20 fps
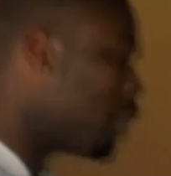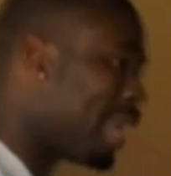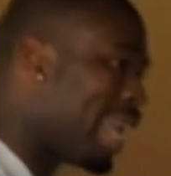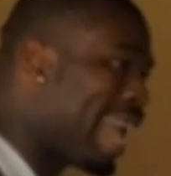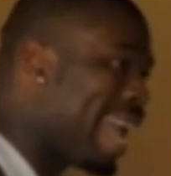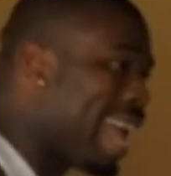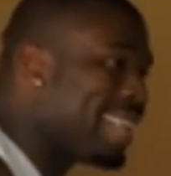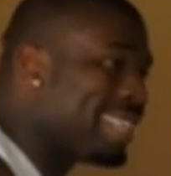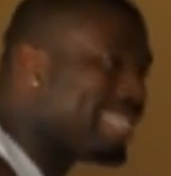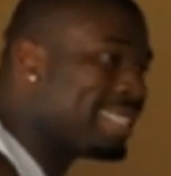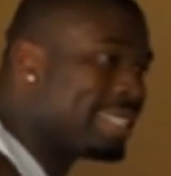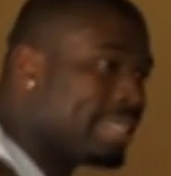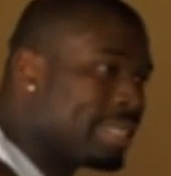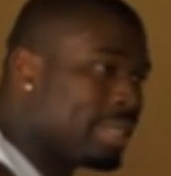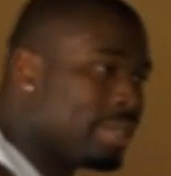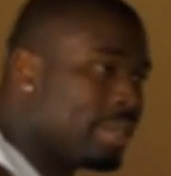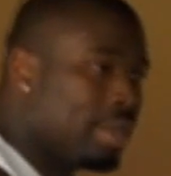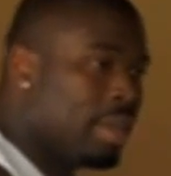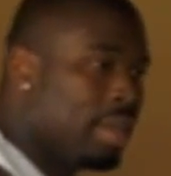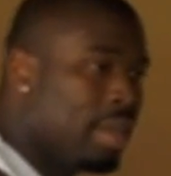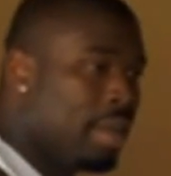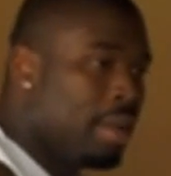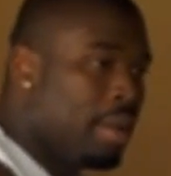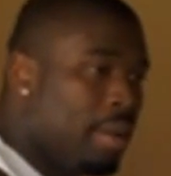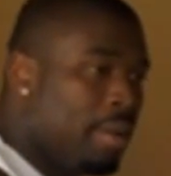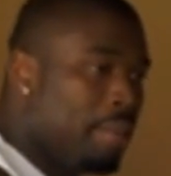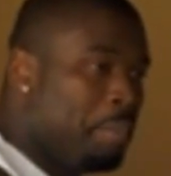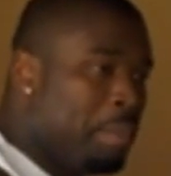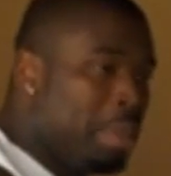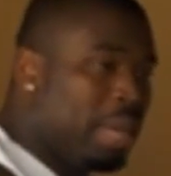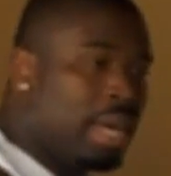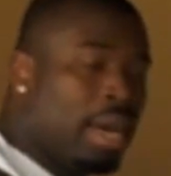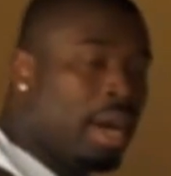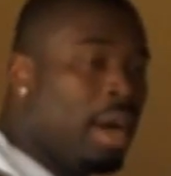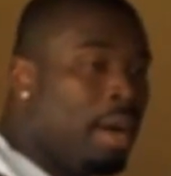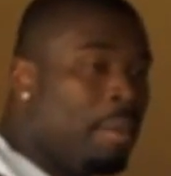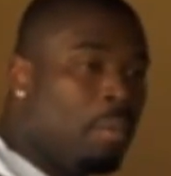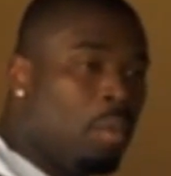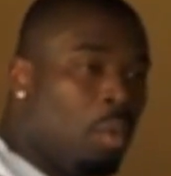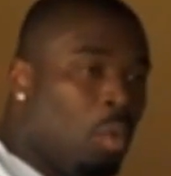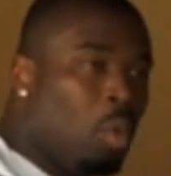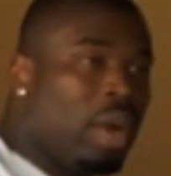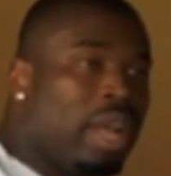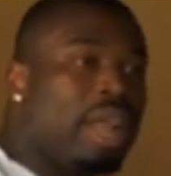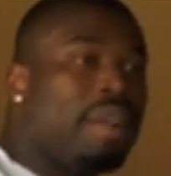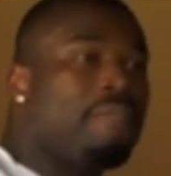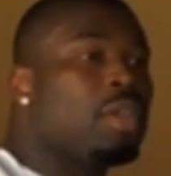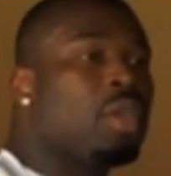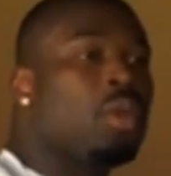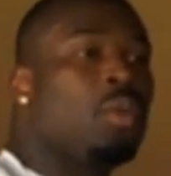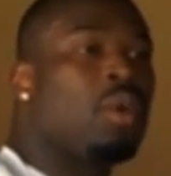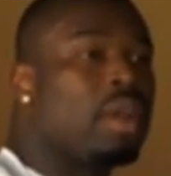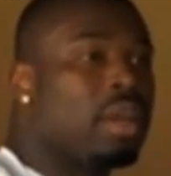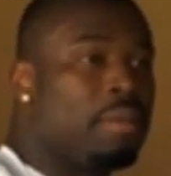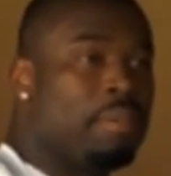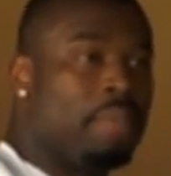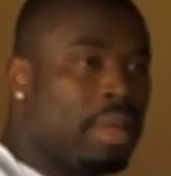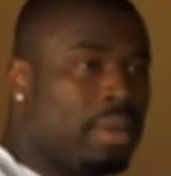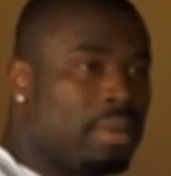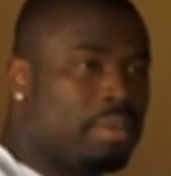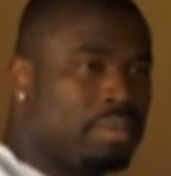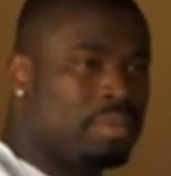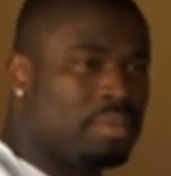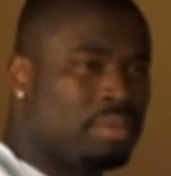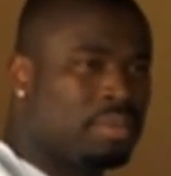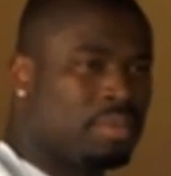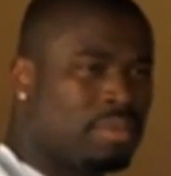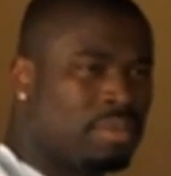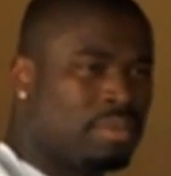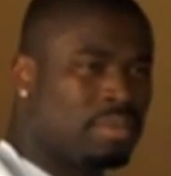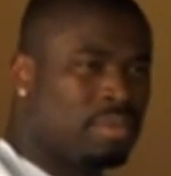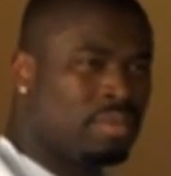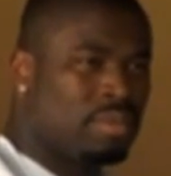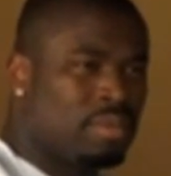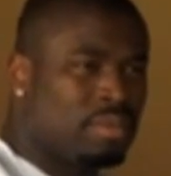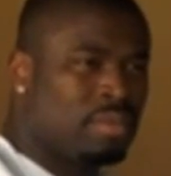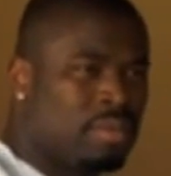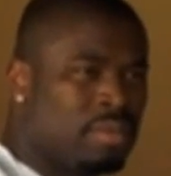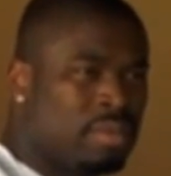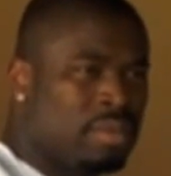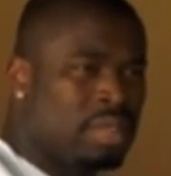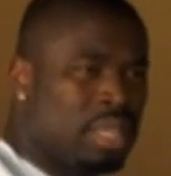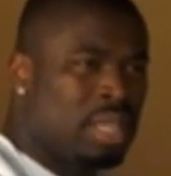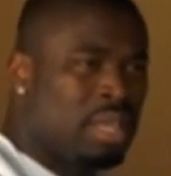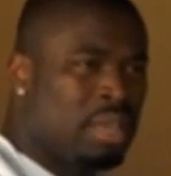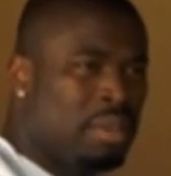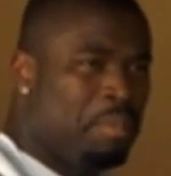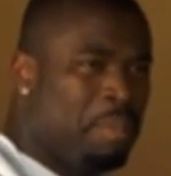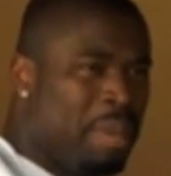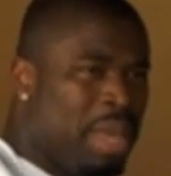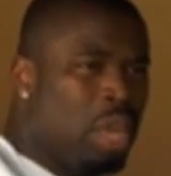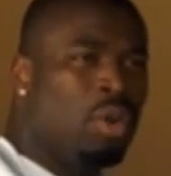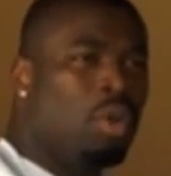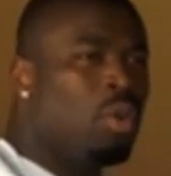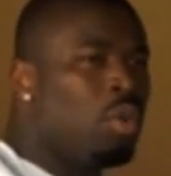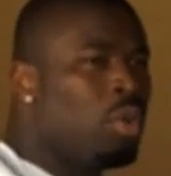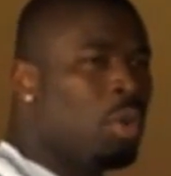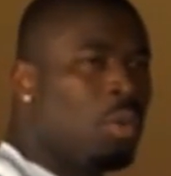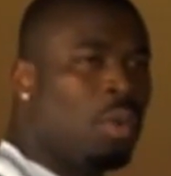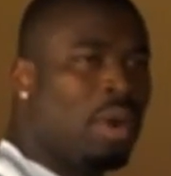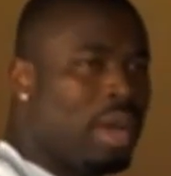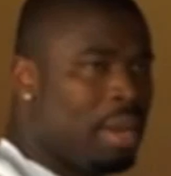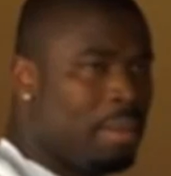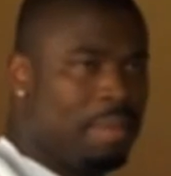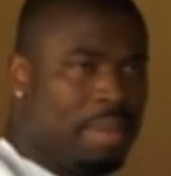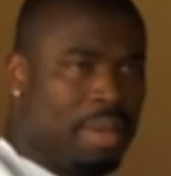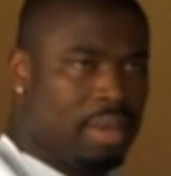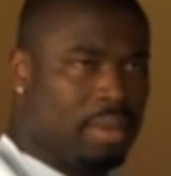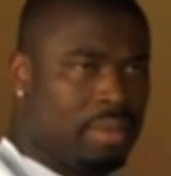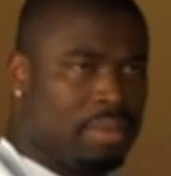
can't become whatever you want to be who you want to be.